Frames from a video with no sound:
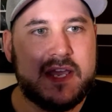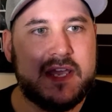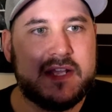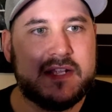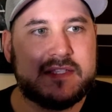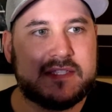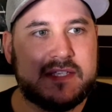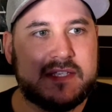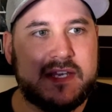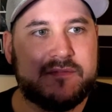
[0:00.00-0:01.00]
it
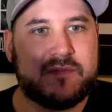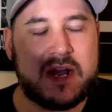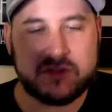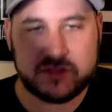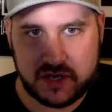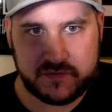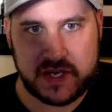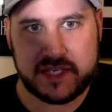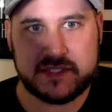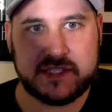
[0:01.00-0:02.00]
rounds off
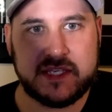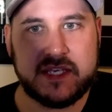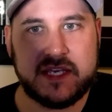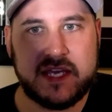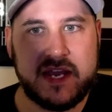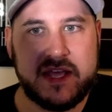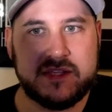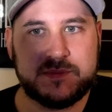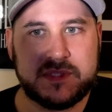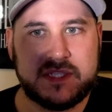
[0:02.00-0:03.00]
nicely and
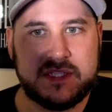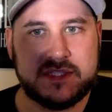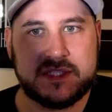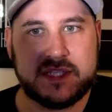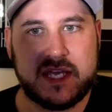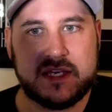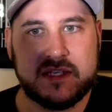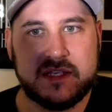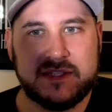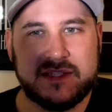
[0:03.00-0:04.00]
ends with these like
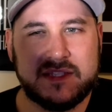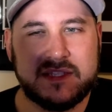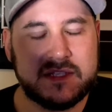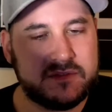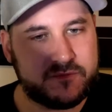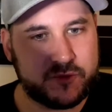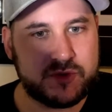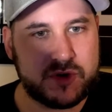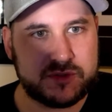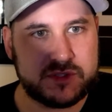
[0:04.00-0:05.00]
little
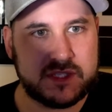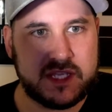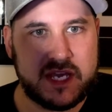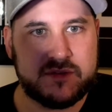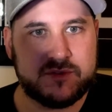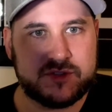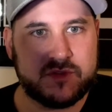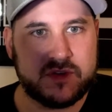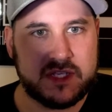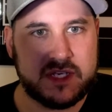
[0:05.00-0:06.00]
fruit notes at the end, which are
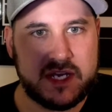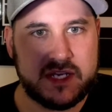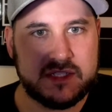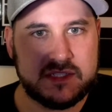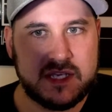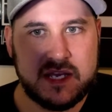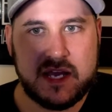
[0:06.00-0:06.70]
really nice.